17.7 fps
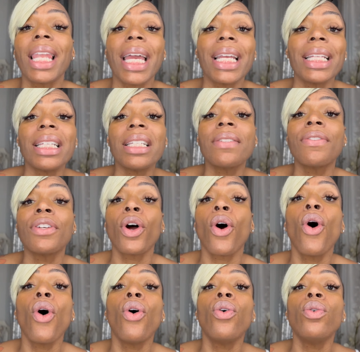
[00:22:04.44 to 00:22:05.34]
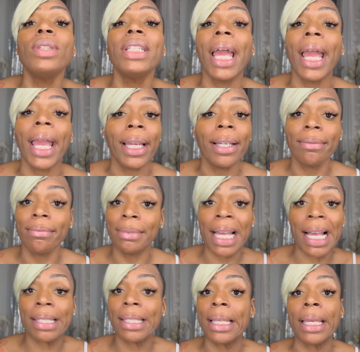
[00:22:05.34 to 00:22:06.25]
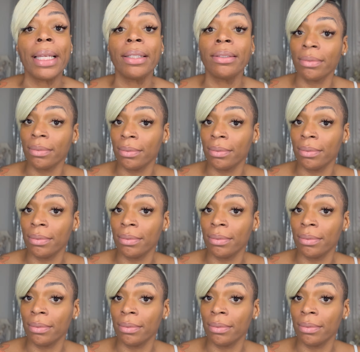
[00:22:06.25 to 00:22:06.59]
like this for the whole day. That's it.